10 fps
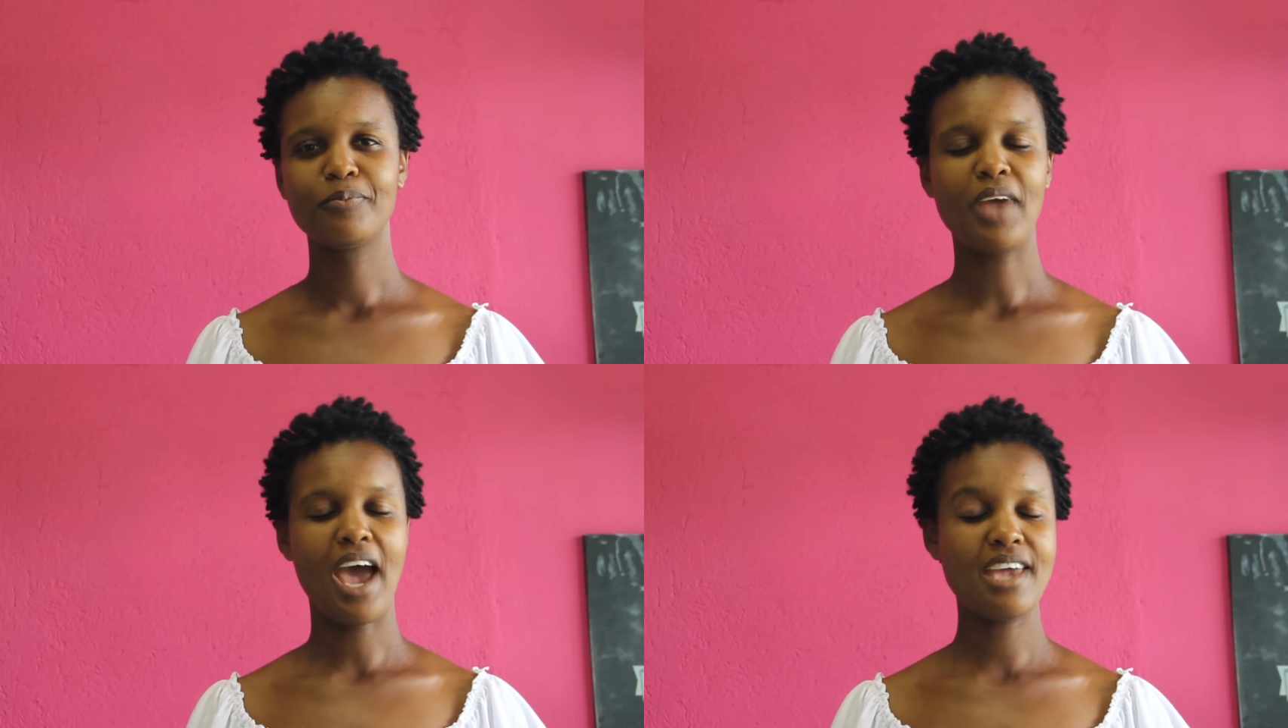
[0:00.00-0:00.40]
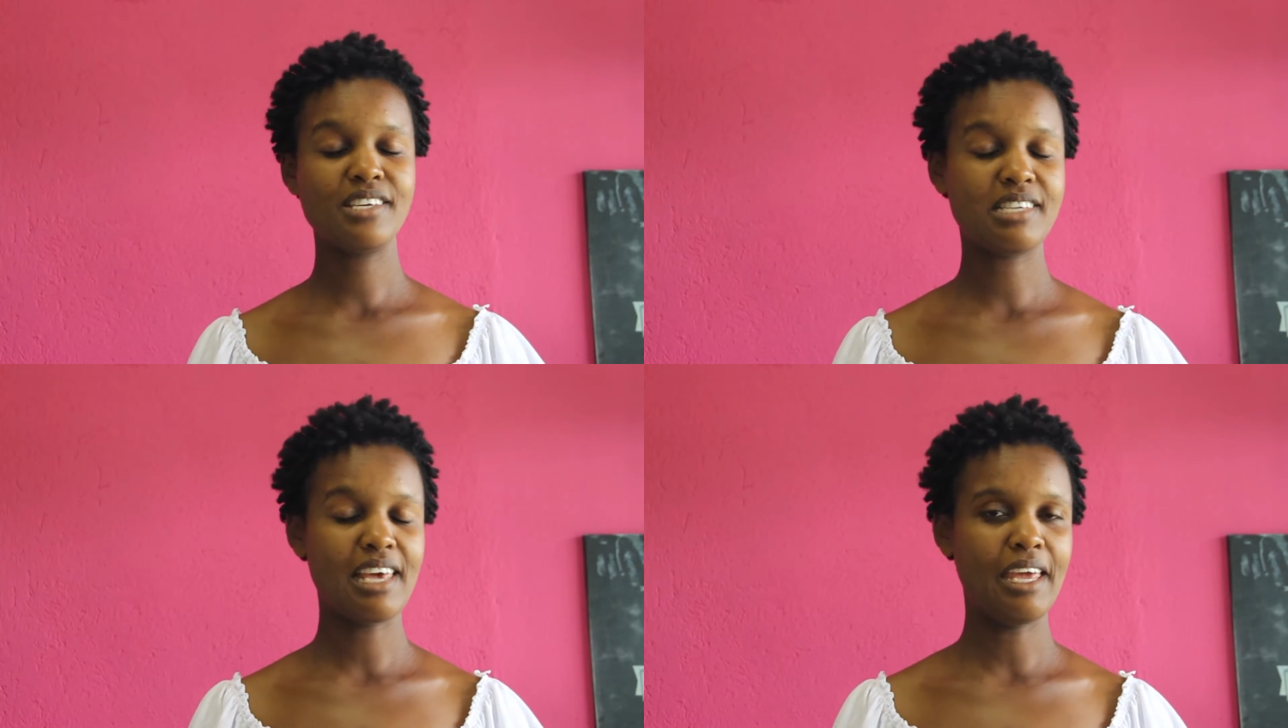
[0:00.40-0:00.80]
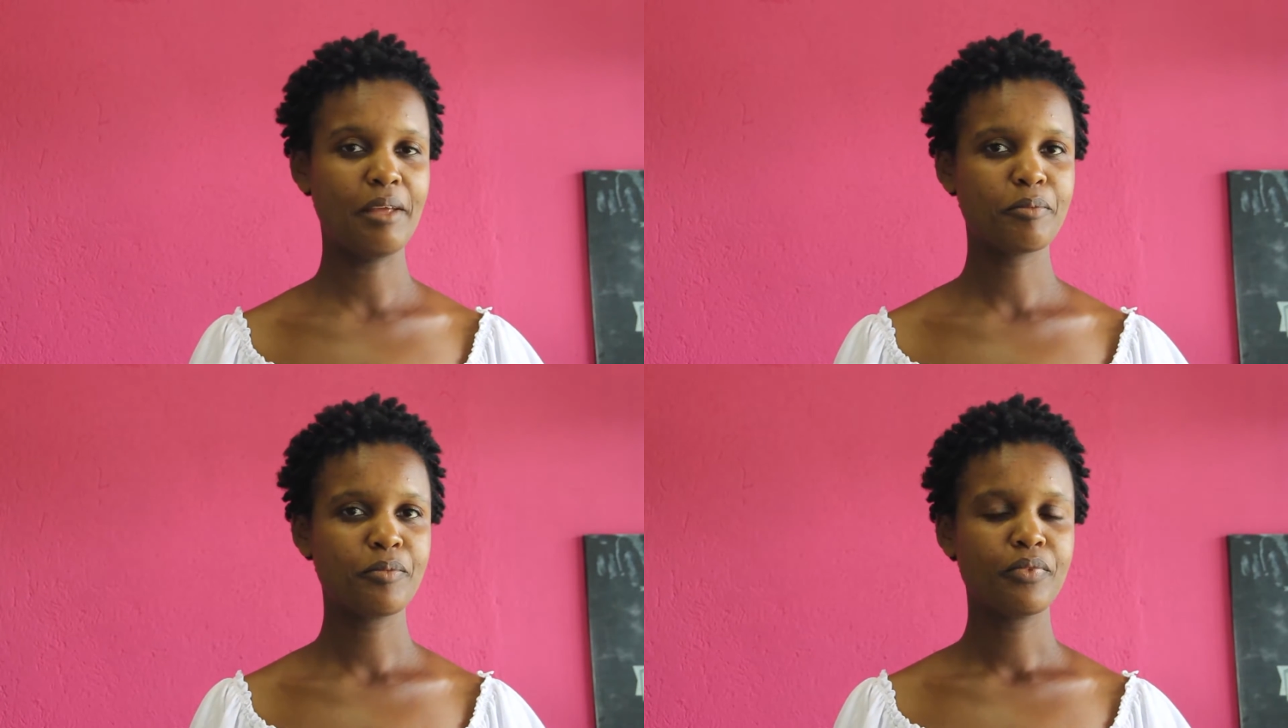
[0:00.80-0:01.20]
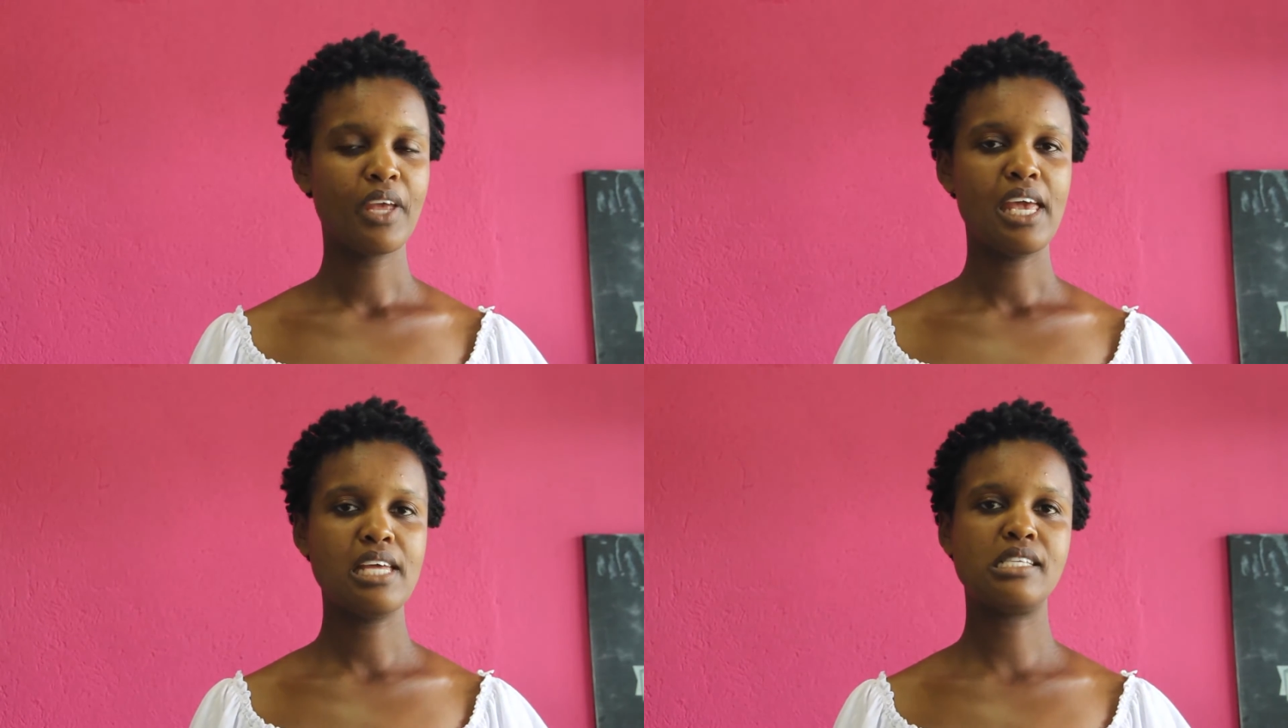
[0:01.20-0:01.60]
I say,
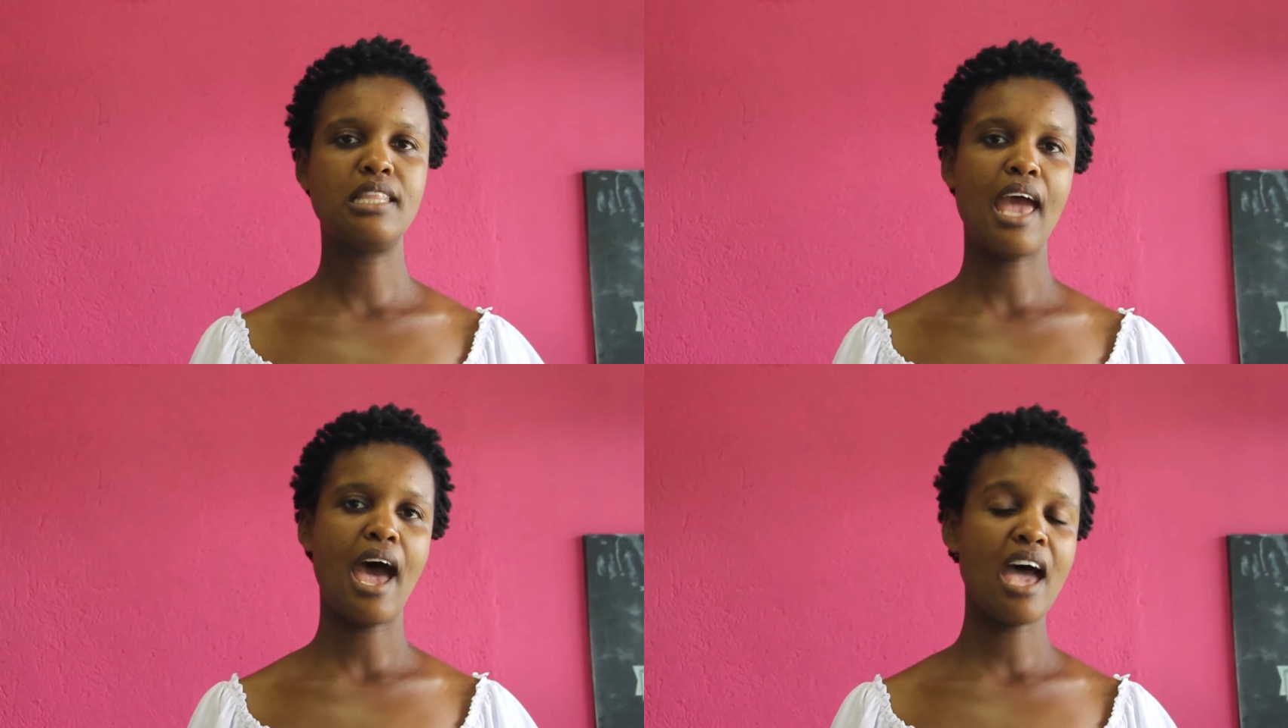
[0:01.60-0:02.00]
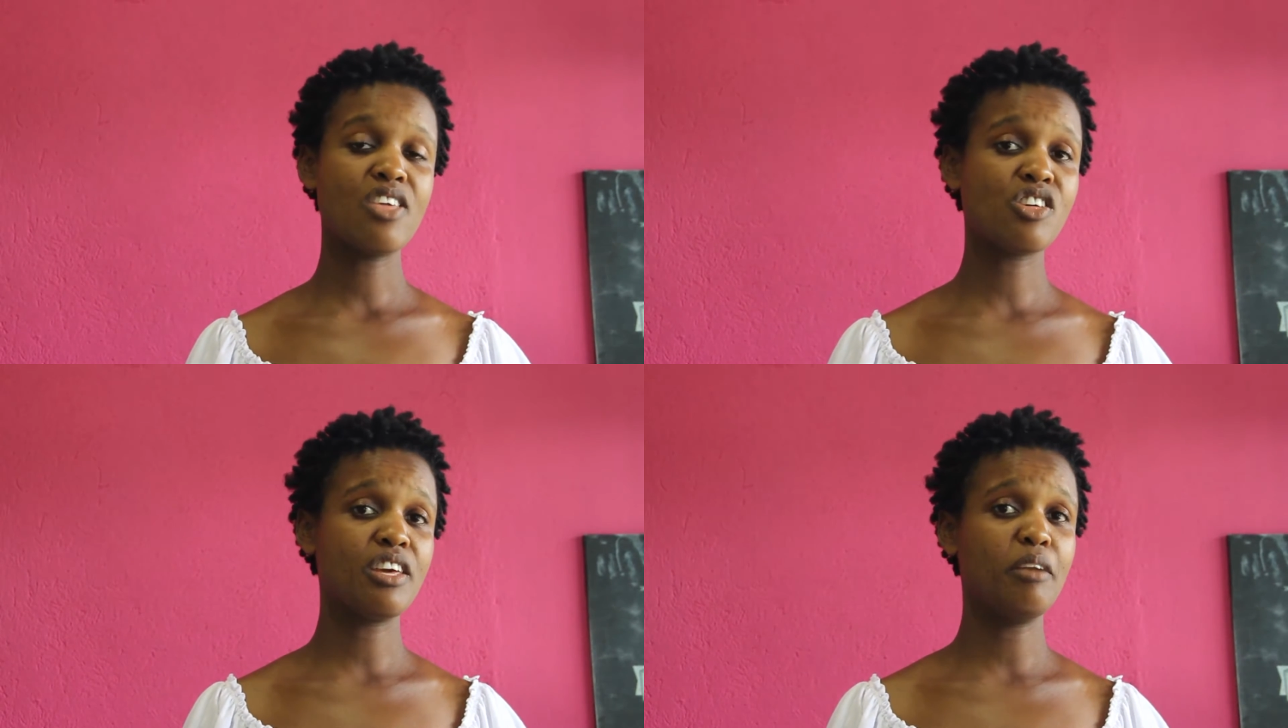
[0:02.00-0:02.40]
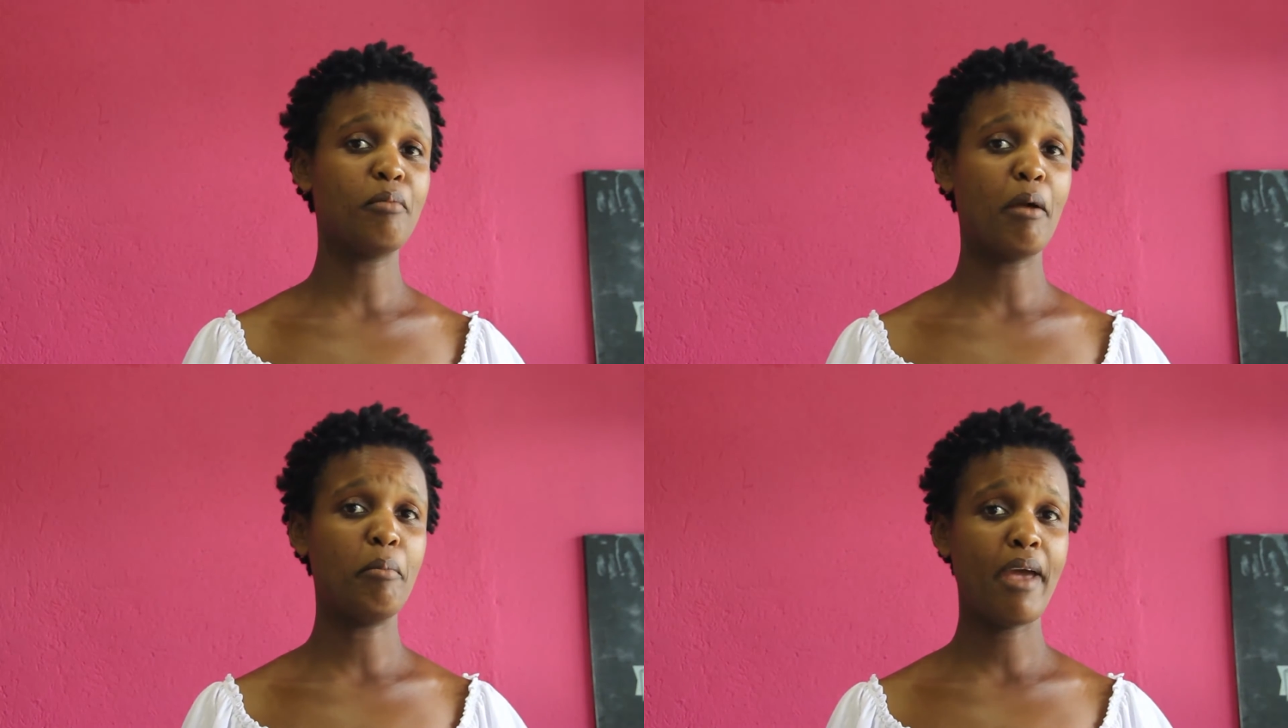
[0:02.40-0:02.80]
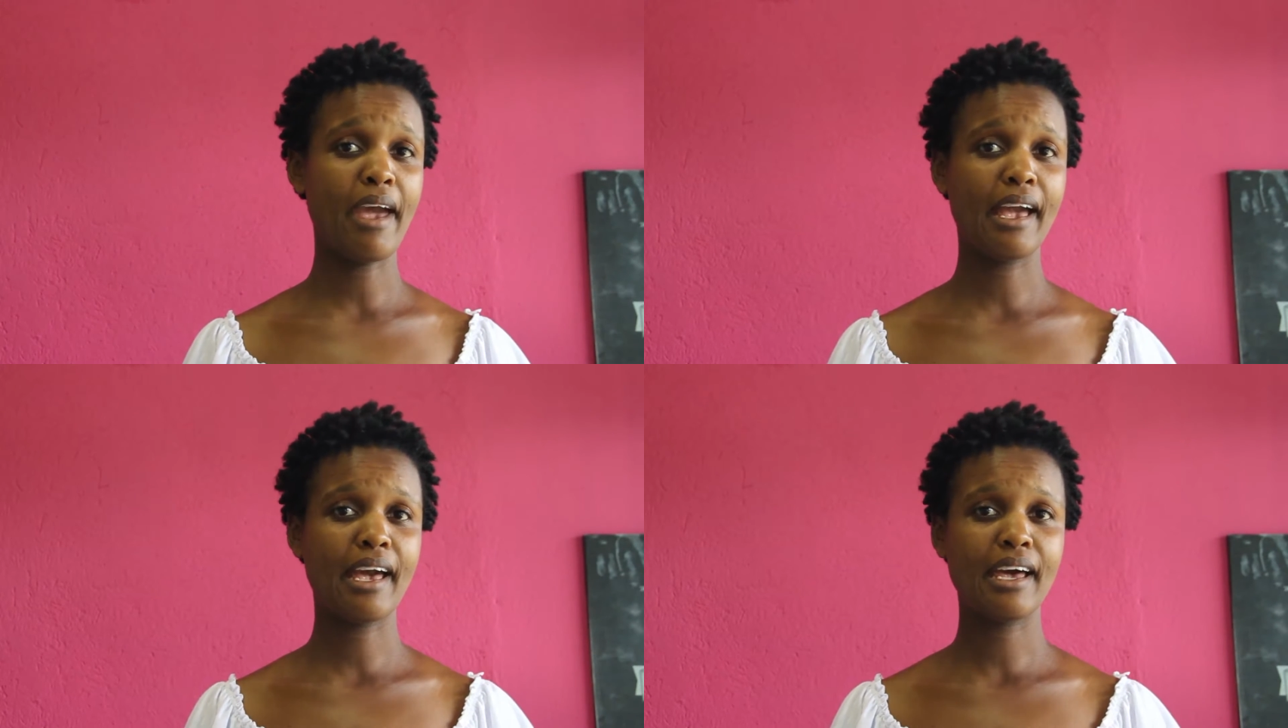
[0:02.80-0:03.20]
it's the arch in my
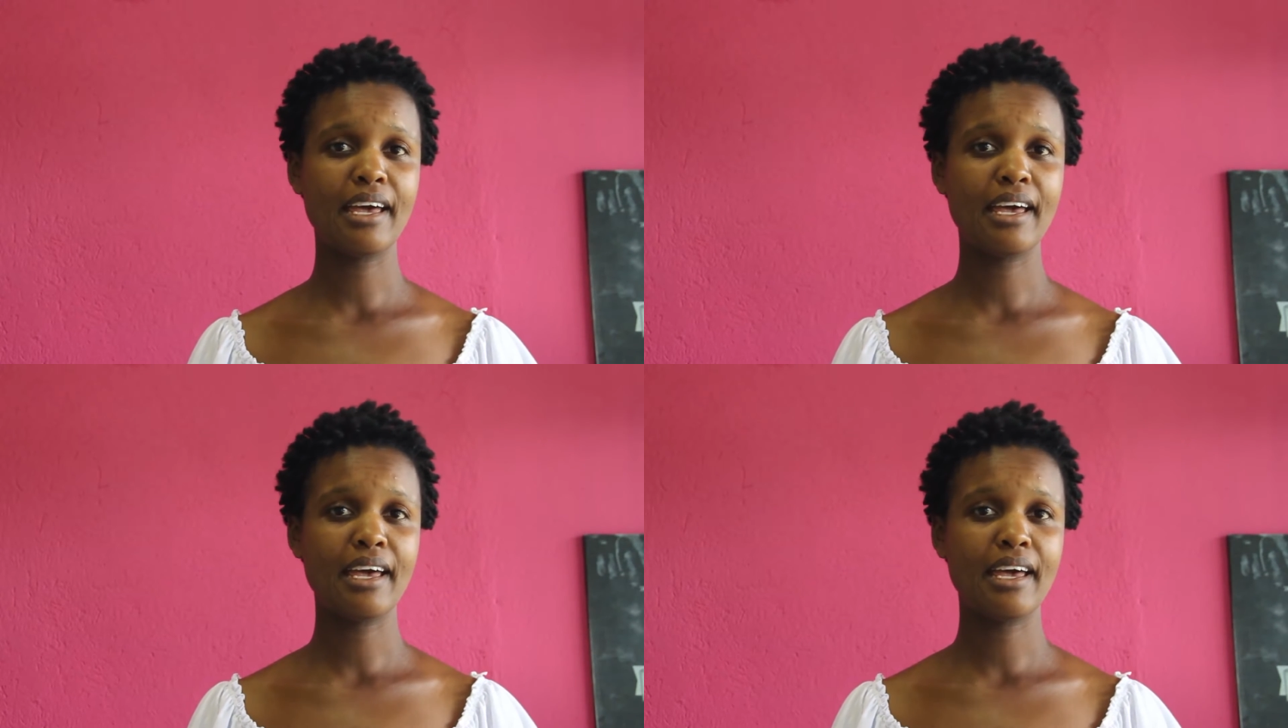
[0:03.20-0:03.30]
back,